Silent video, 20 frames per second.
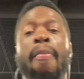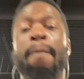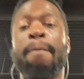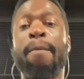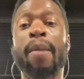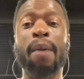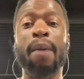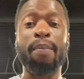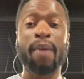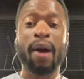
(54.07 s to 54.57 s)

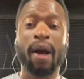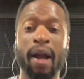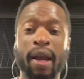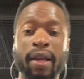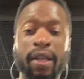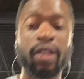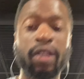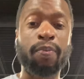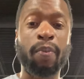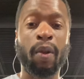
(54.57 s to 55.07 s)
My
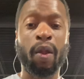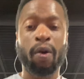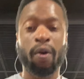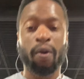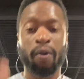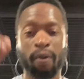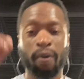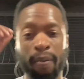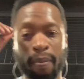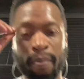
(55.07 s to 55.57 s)
mind is blown.
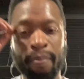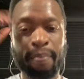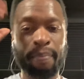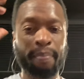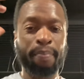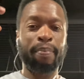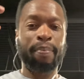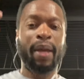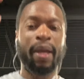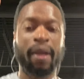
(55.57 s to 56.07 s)

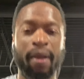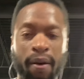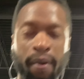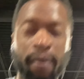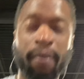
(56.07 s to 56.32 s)
Bam.